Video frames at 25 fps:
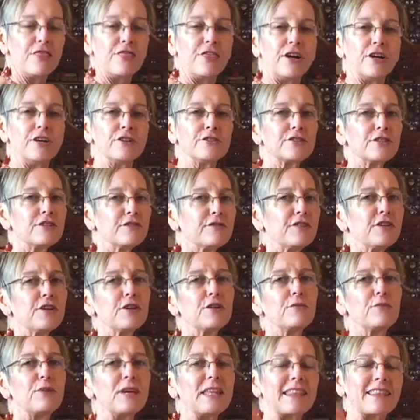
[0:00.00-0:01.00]
Those of
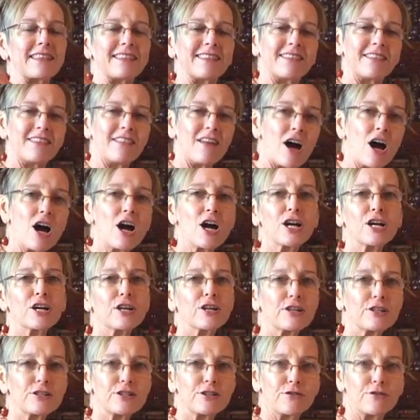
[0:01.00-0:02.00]
you with
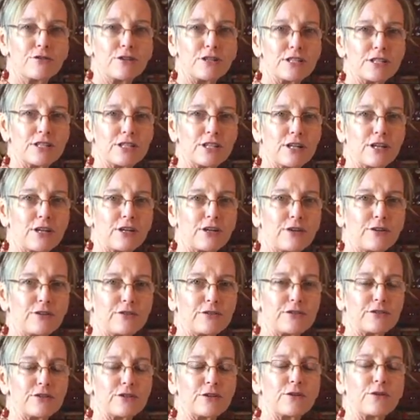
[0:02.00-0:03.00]
longer
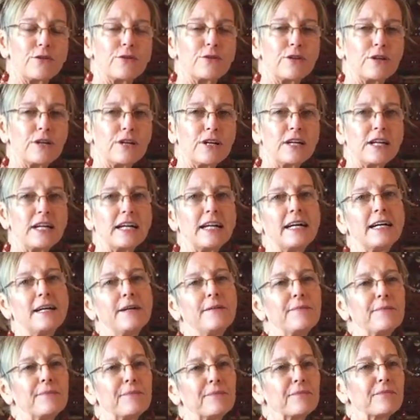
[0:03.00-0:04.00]
torsos or
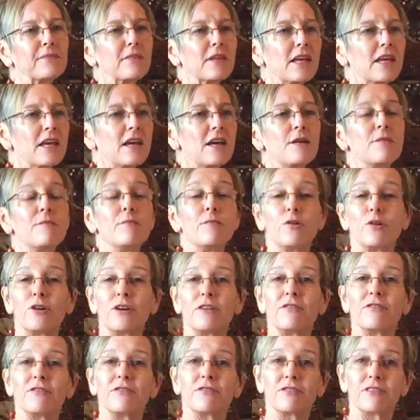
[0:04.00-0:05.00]

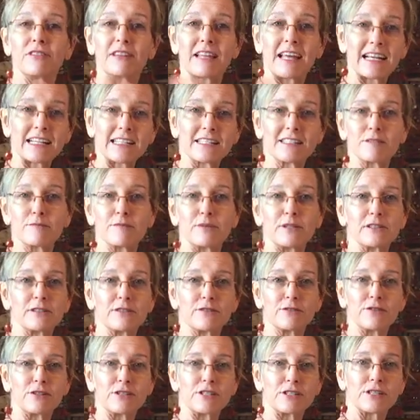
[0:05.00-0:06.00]
more flexible
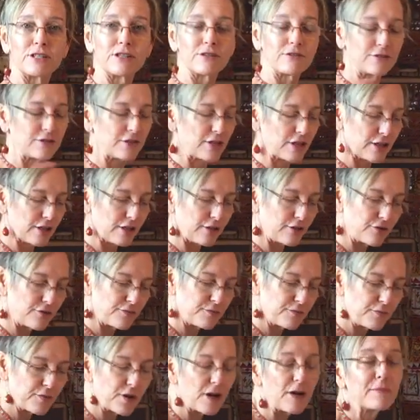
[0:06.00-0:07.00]
torsos,
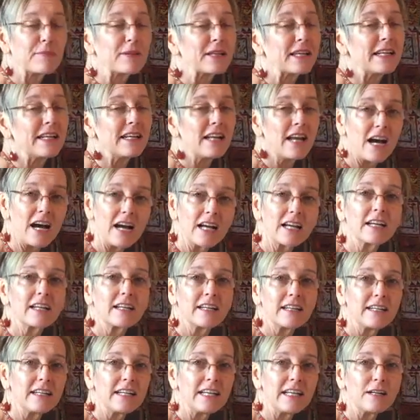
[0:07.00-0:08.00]
you're probably not
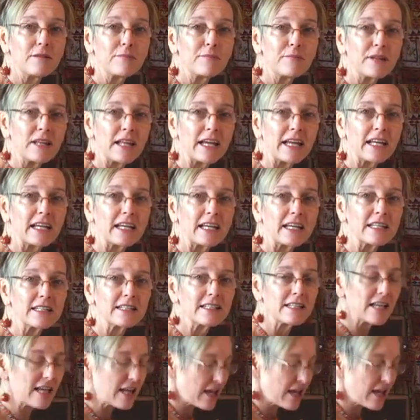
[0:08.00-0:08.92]
going to need a blanket.